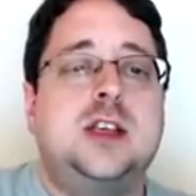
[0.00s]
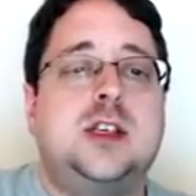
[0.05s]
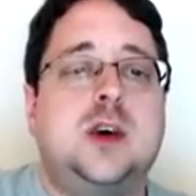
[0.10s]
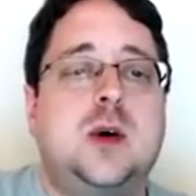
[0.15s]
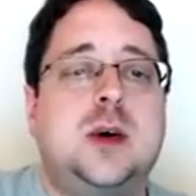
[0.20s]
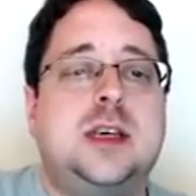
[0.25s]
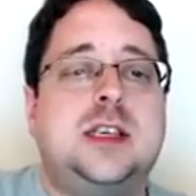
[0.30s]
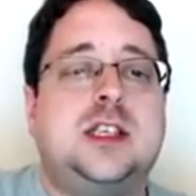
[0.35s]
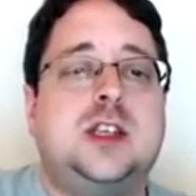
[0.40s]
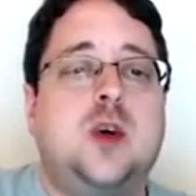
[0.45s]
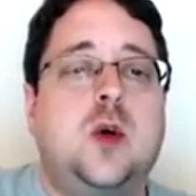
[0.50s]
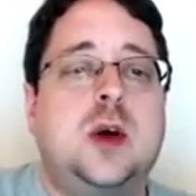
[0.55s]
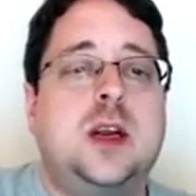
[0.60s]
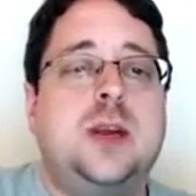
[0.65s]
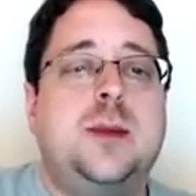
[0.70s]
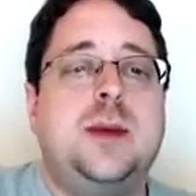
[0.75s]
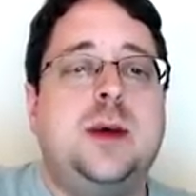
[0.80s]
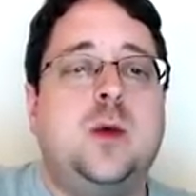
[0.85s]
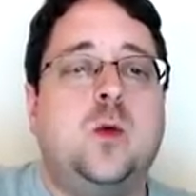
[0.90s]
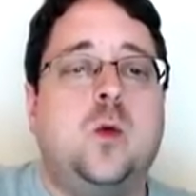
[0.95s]
So it's
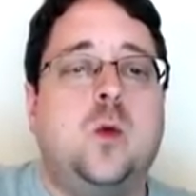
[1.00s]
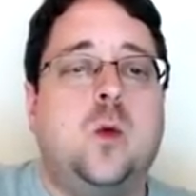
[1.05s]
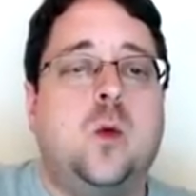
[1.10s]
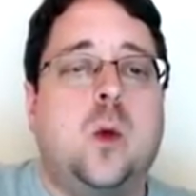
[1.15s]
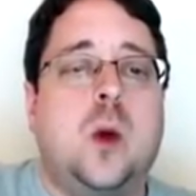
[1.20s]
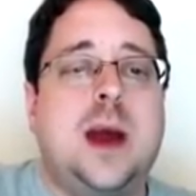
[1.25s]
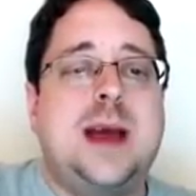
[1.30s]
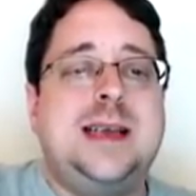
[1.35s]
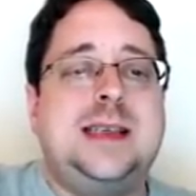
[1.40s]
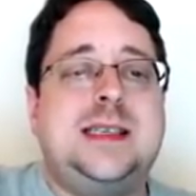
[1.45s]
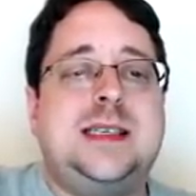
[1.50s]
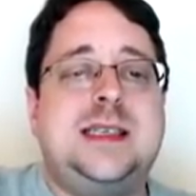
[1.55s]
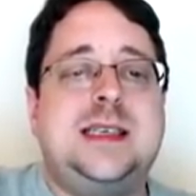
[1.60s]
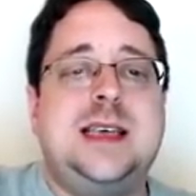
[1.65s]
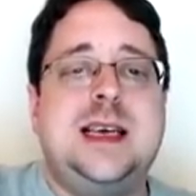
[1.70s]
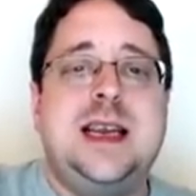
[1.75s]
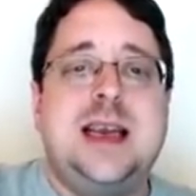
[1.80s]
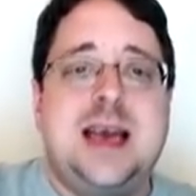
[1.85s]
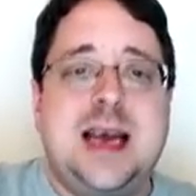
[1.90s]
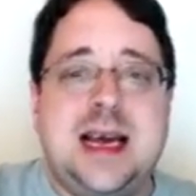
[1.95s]
going to be right
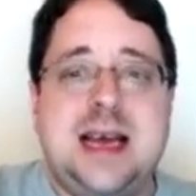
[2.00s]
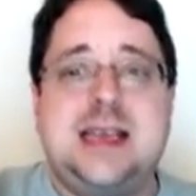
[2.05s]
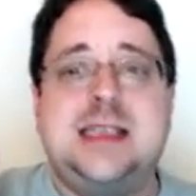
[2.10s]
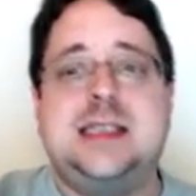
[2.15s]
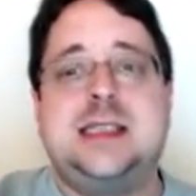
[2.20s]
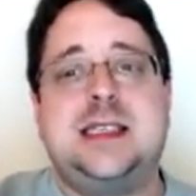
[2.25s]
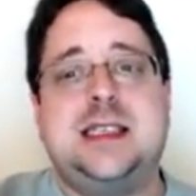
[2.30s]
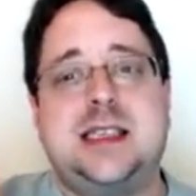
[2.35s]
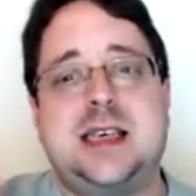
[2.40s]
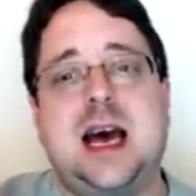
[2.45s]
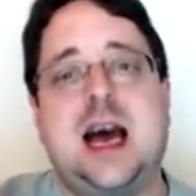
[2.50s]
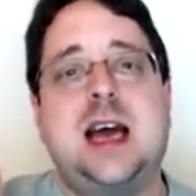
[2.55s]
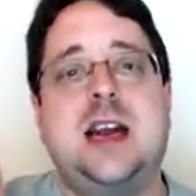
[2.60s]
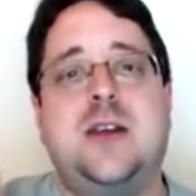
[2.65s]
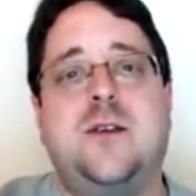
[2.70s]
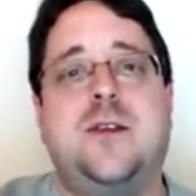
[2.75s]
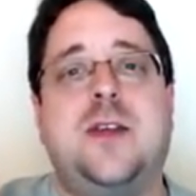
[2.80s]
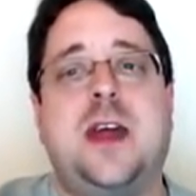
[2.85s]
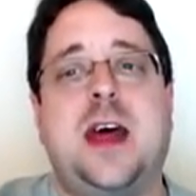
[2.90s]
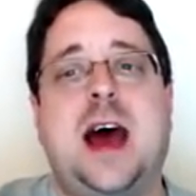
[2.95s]
sitting
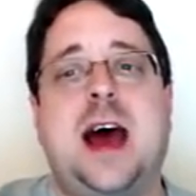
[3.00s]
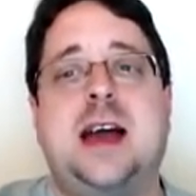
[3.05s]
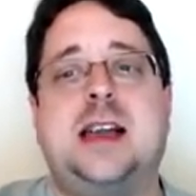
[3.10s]
inside of